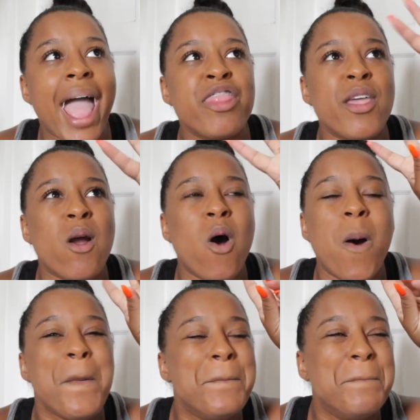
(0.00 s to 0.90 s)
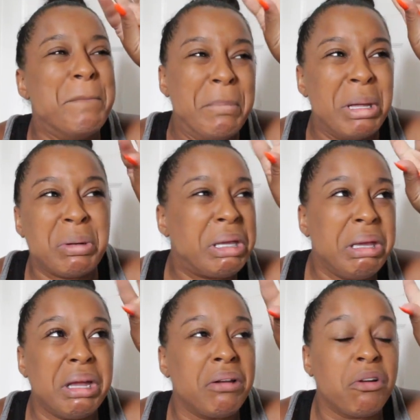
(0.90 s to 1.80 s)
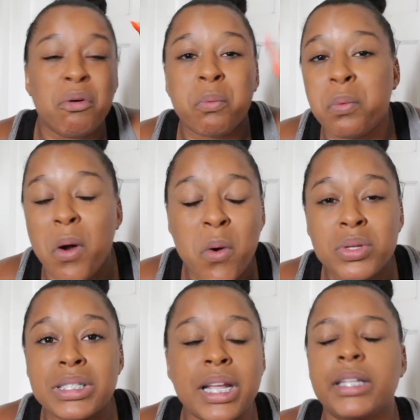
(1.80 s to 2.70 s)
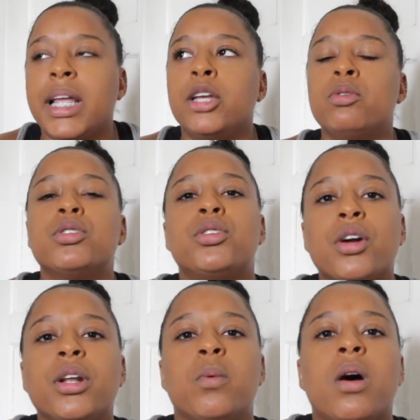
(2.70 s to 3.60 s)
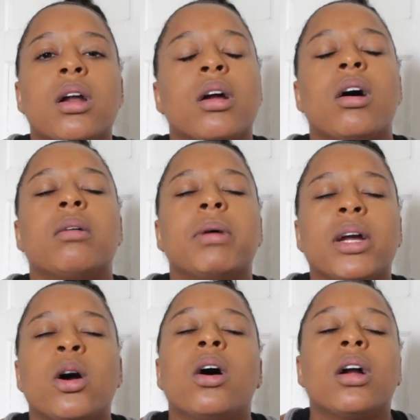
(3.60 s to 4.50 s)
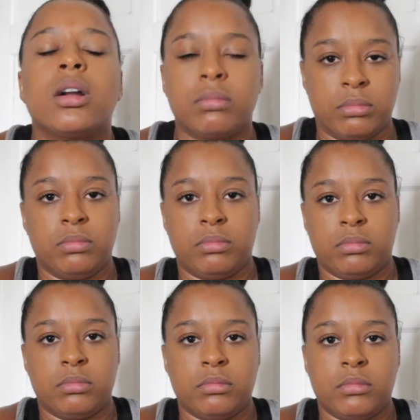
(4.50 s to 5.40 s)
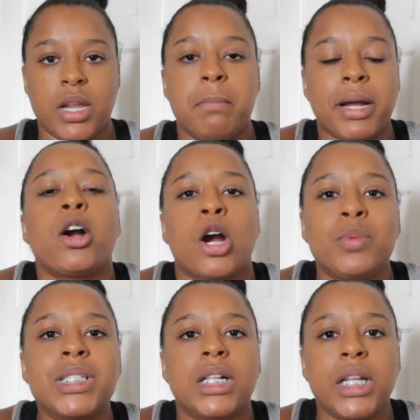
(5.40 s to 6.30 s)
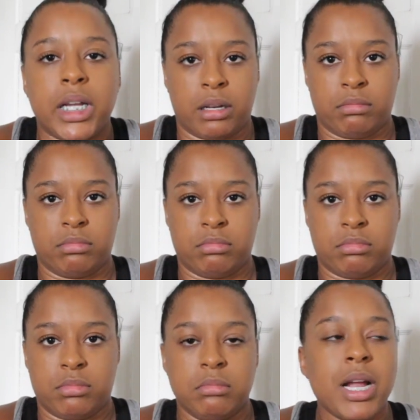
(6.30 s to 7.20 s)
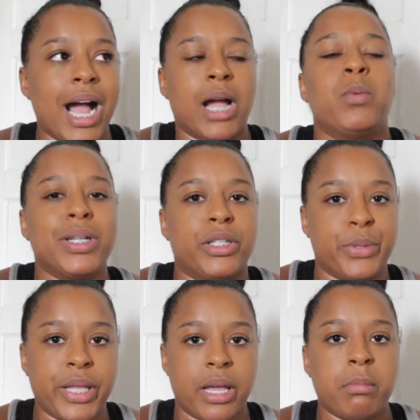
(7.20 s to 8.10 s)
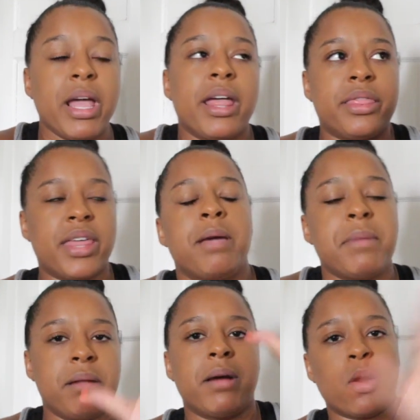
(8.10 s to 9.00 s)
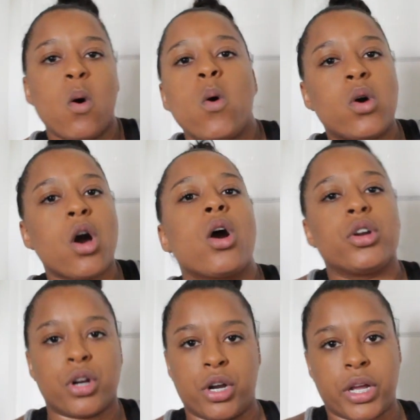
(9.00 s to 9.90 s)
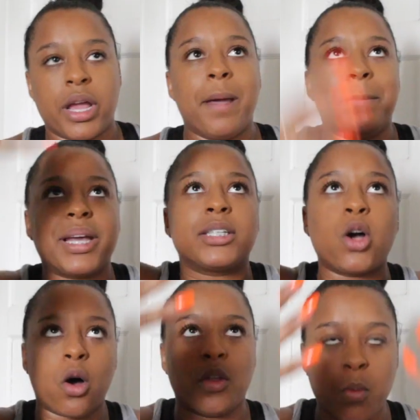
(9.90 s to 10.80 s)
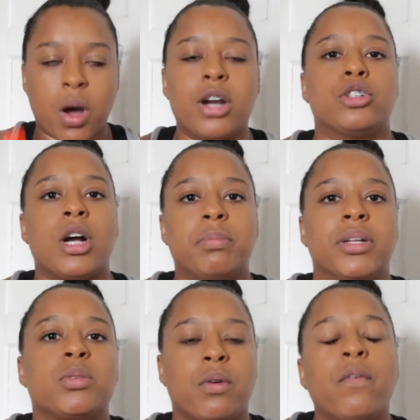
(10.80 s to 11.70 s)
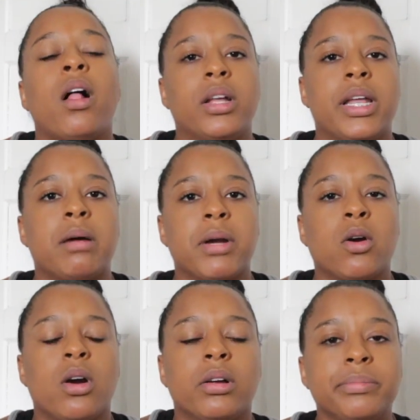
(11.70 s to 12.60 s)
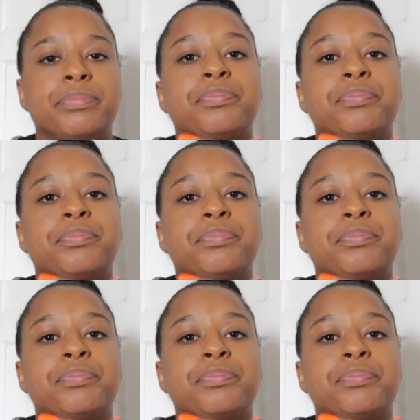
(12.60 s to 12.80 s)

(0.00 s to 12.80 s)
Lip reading: and they're all milky and gross, like they used dirty water on my car. My car was clean. I went to them, they made my whole car dirty because all the water droplets were falling down my car.